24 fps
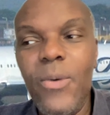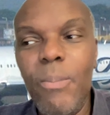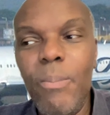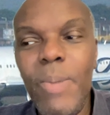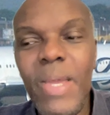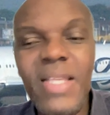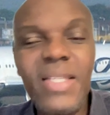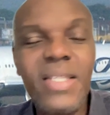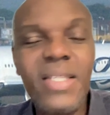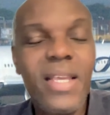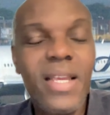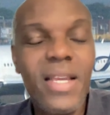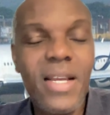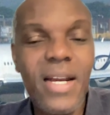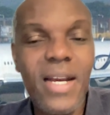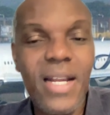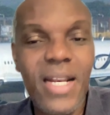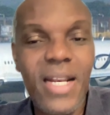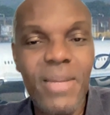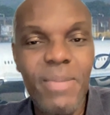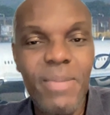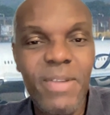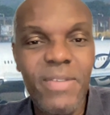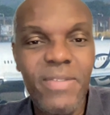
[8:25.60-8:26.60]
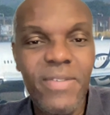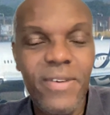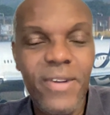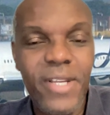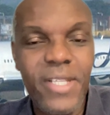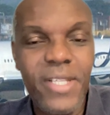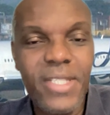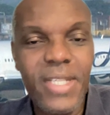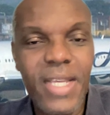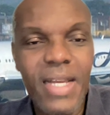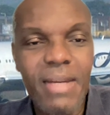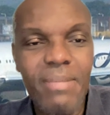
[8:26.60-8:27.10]
basic economy, for
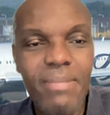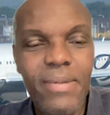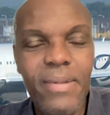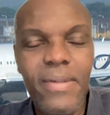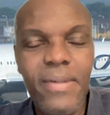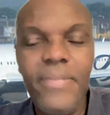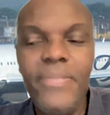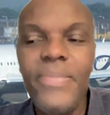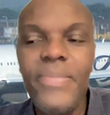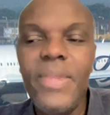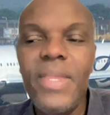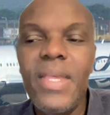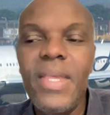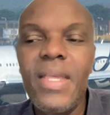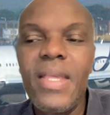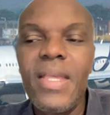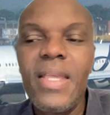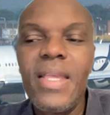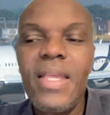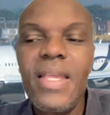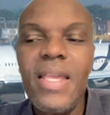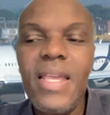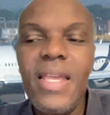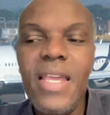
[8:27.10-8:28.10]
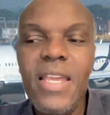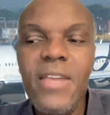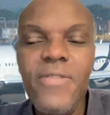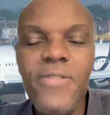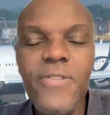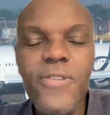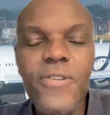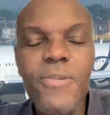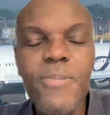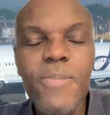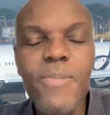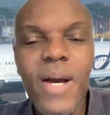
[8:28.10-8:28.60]
example,
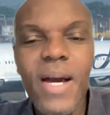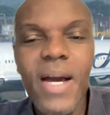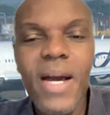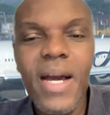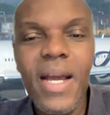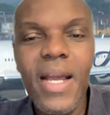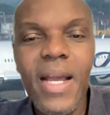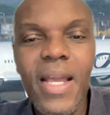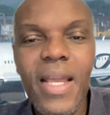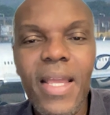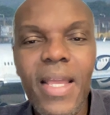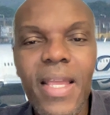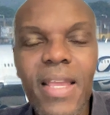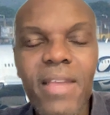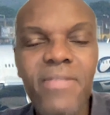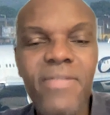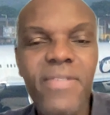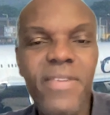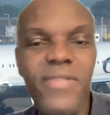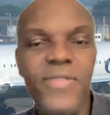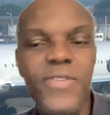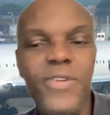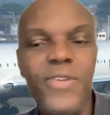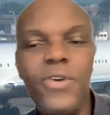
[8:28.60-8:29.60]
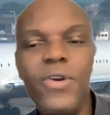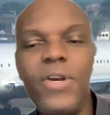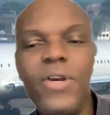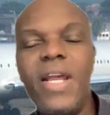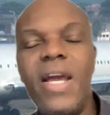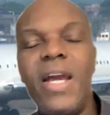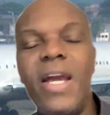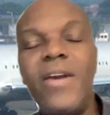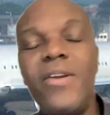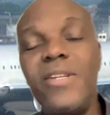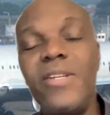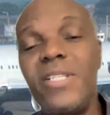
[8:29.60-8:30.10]
if you and
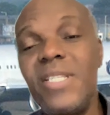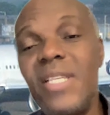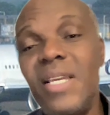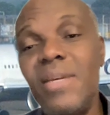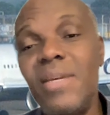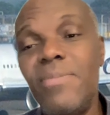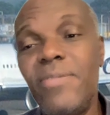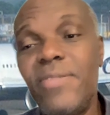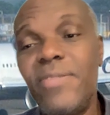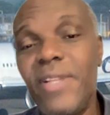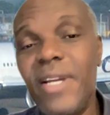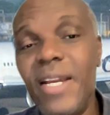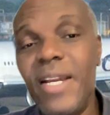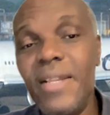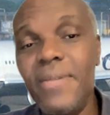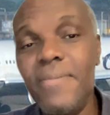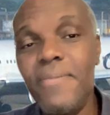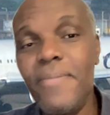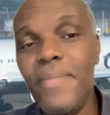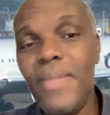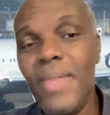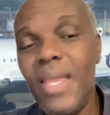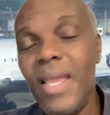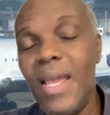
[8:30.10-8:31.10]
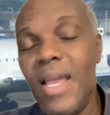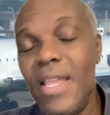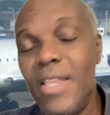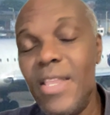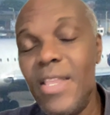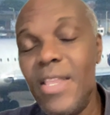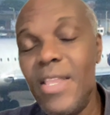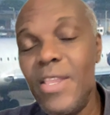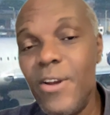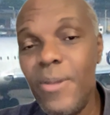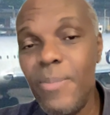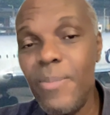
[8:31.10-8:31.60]
I are in the same flight
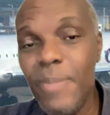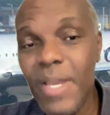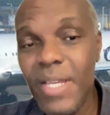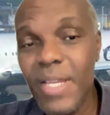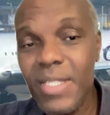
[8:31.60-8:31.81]
and you're in